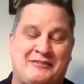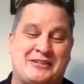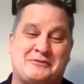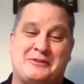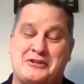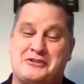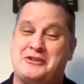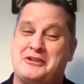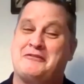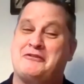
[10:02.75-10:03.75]
I just wanted to show
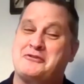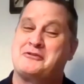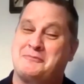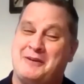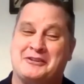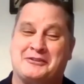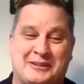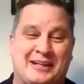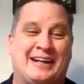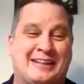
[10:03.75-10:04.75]
you the first response I
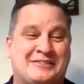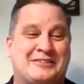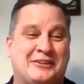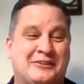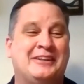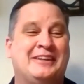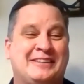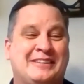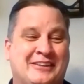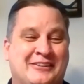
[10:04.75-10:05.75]
got. And so,
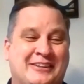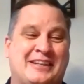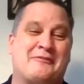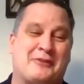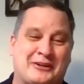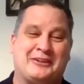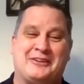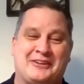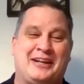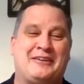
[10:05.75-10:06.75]
again, we're going to learn
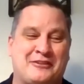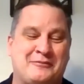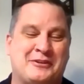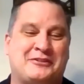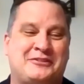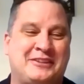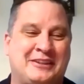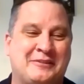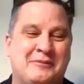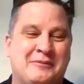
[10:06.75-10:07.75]
a lot from this.
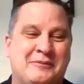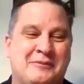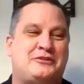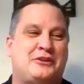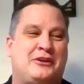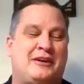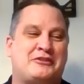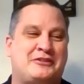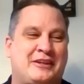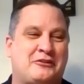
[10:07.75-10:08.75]
So
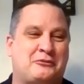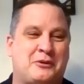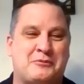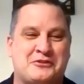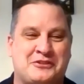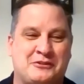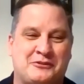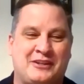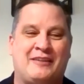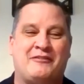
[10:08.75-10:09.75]
obviously that was one person that was
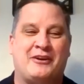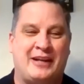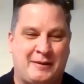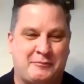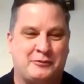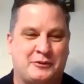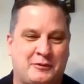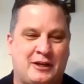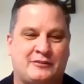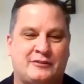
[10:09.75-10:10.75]
not very happy with the
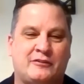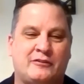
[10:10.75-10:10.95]
process.